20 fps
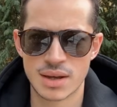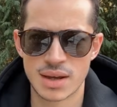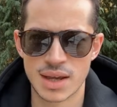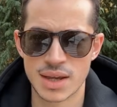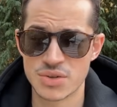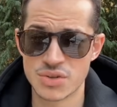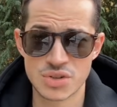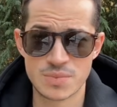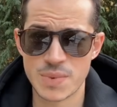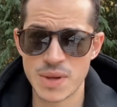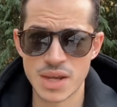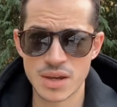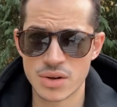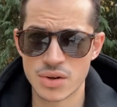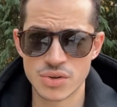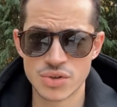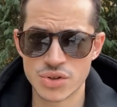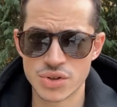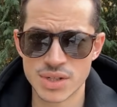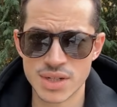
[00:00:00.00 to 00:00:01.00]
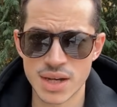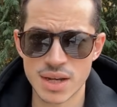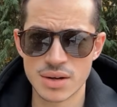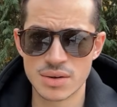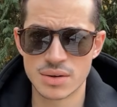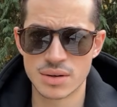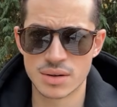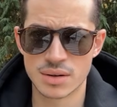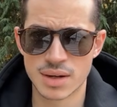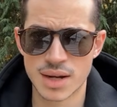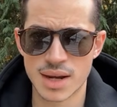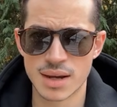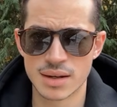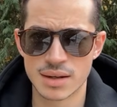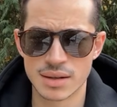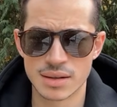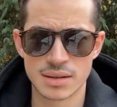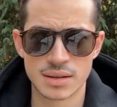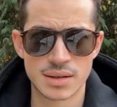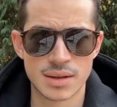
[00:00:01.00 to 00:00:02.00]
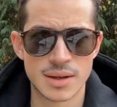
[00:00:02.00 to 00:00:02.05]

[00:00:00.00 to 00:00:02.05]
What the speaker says: and just being an entertainer, kinda.